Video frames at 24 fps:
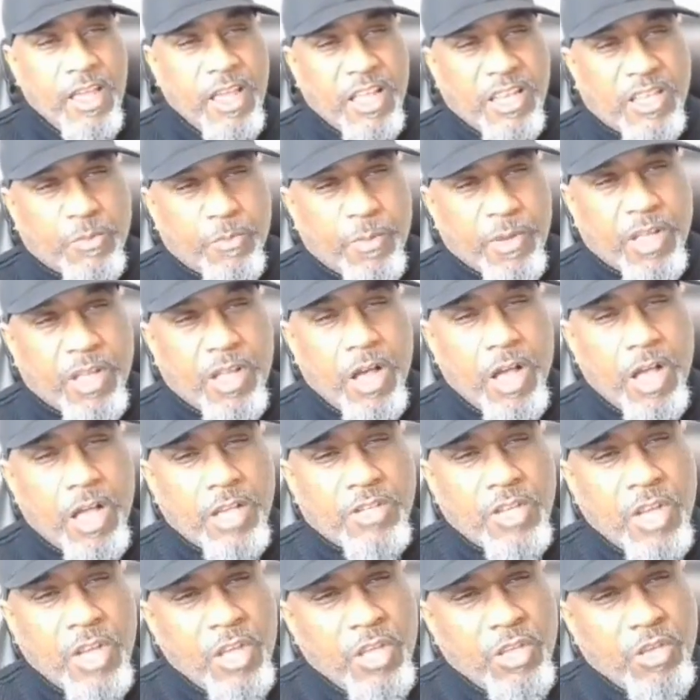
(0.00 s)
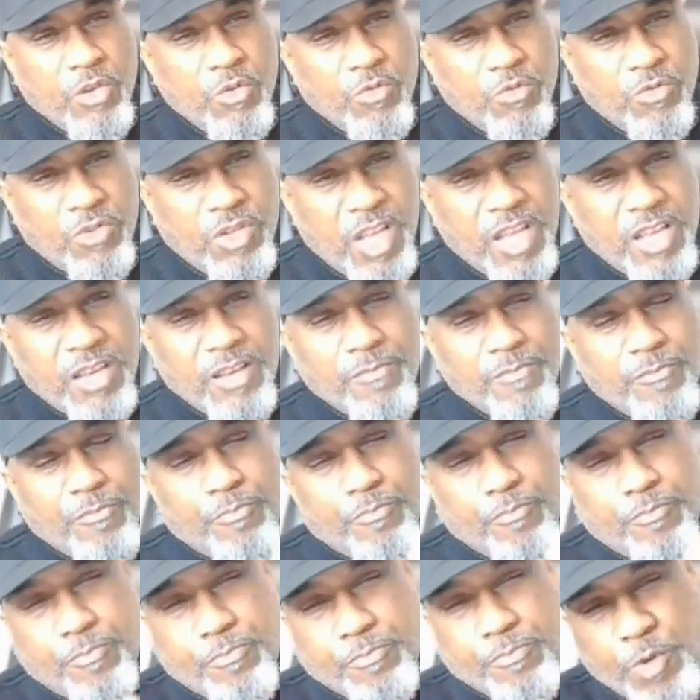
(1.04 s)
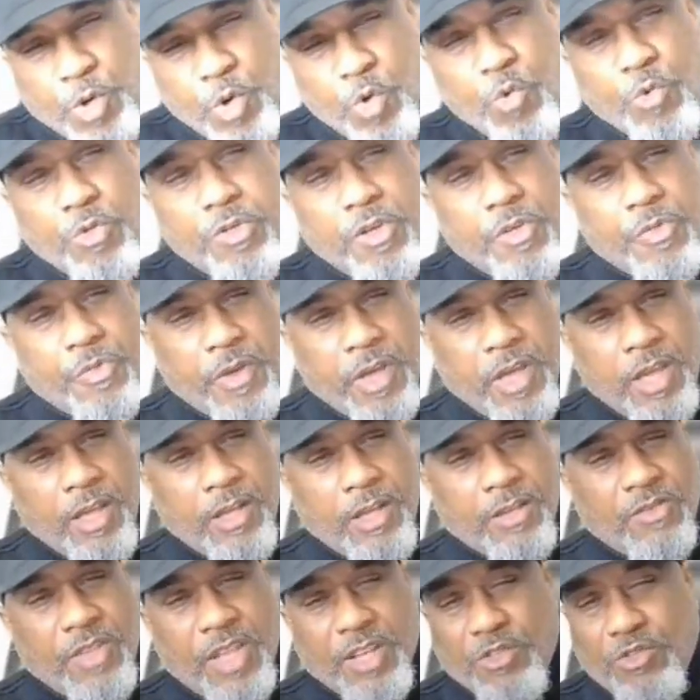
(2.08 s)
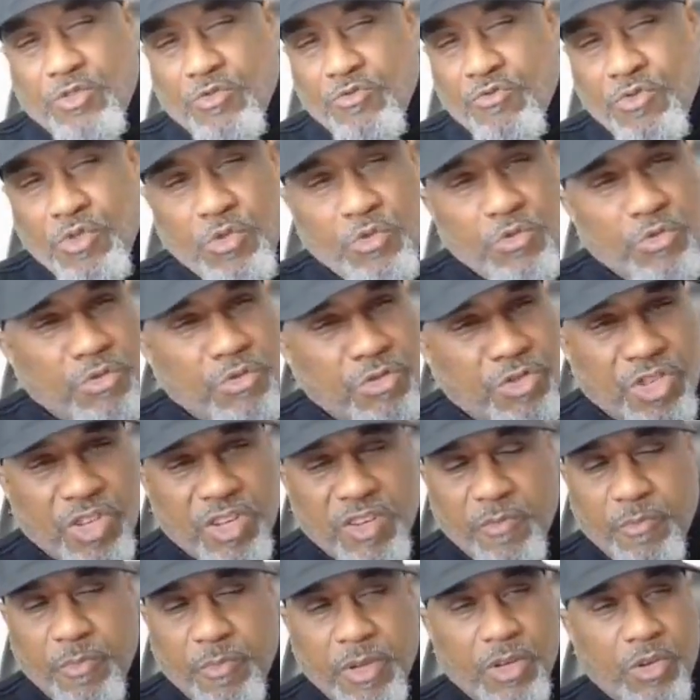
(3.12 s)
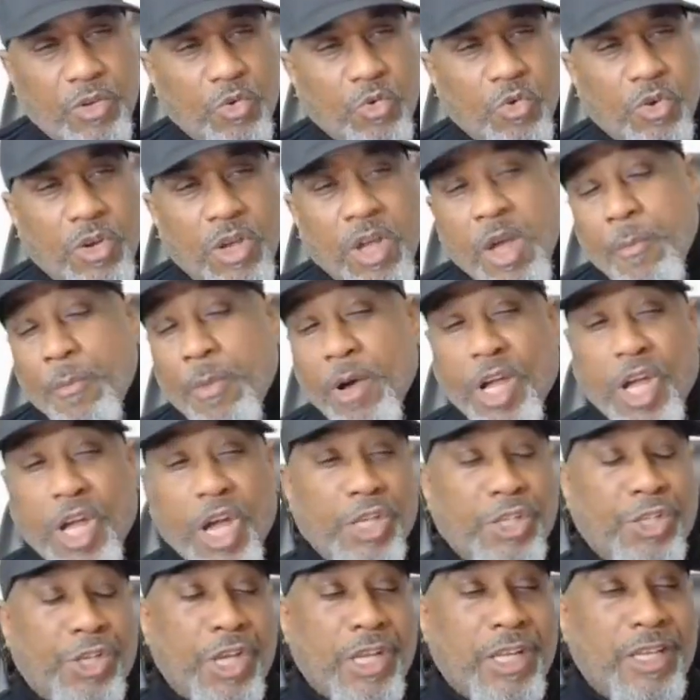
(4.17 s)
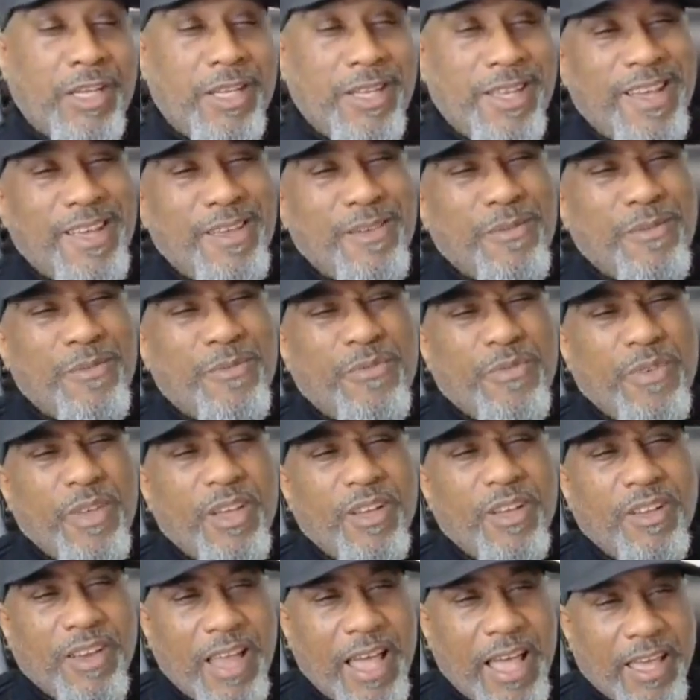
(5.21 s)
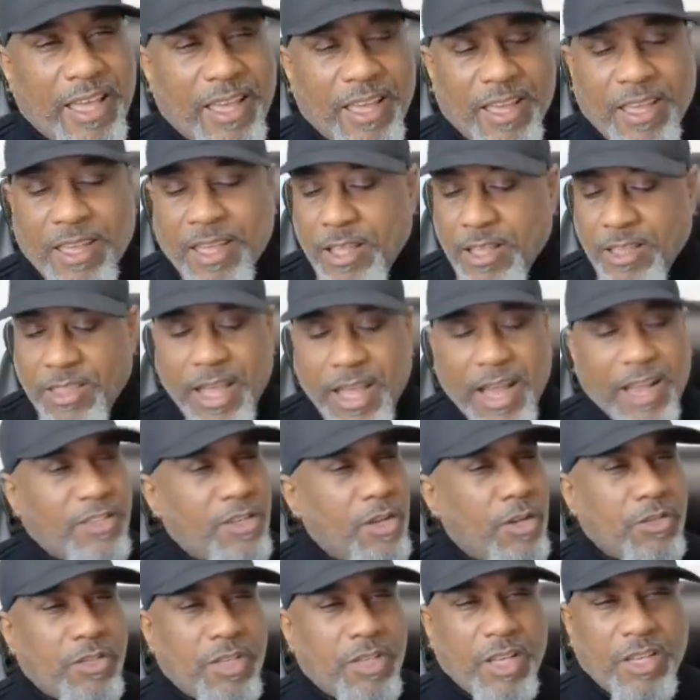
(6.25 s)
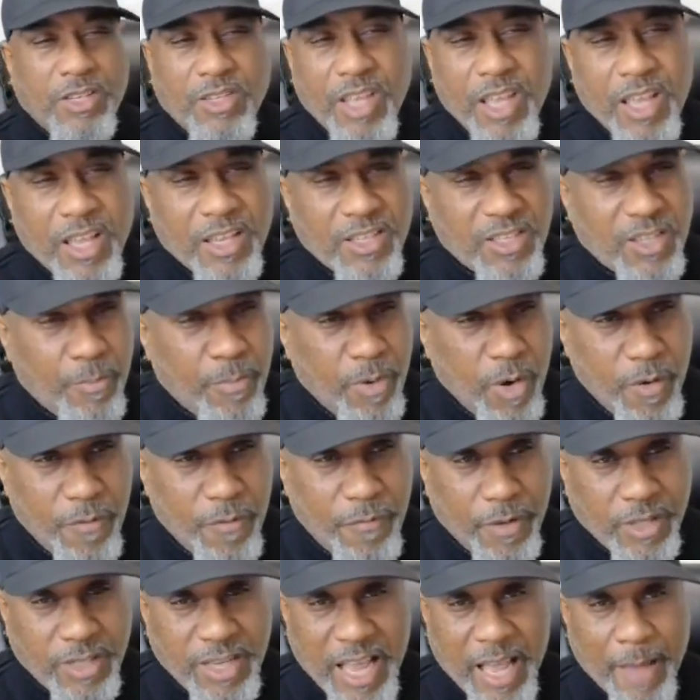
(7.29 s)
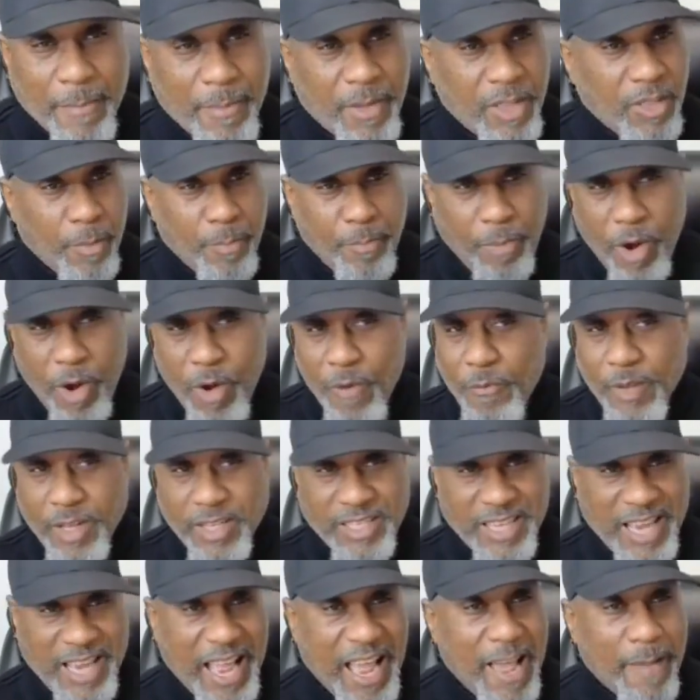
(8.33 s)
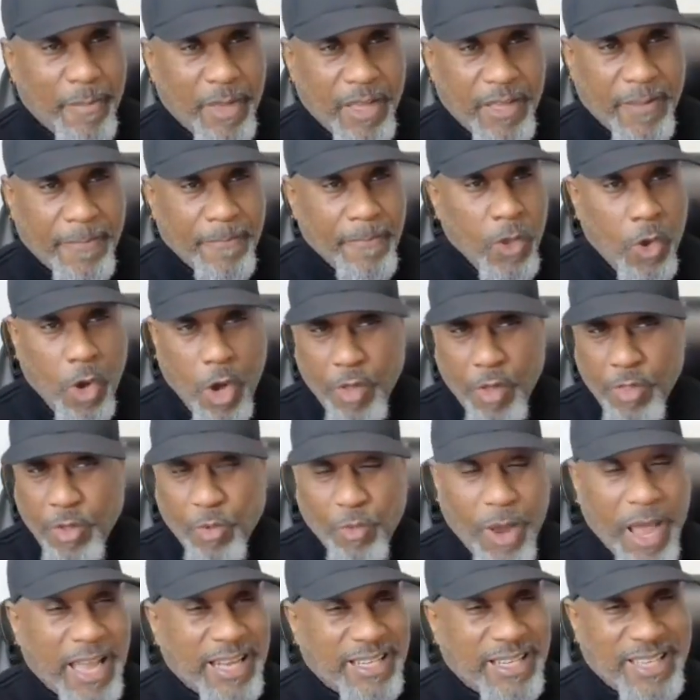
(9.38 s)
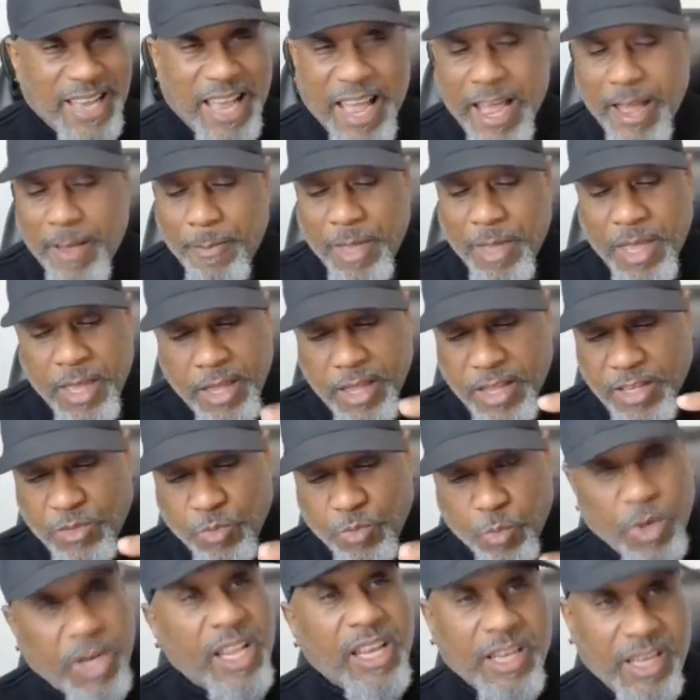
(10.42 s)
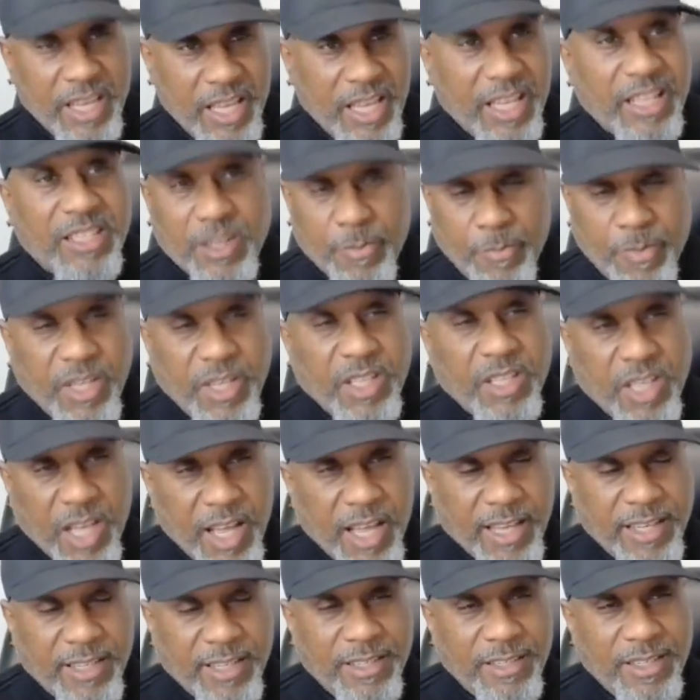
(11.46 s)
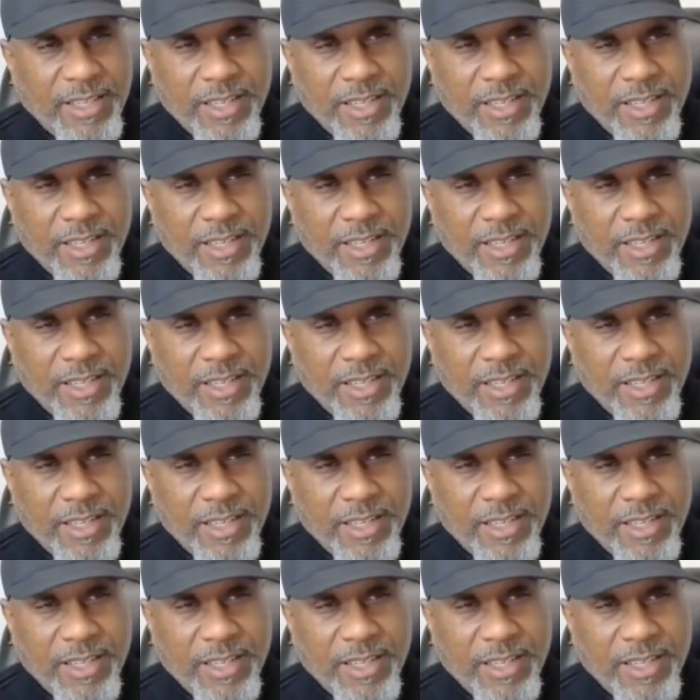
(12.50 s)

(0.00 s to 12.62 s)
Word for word: It's because you didn't do the things that you knew you should have been doing because you didn't feel like it. There's no such thing as the perfect timing. The perfect timing or the right time is when it needs to be done.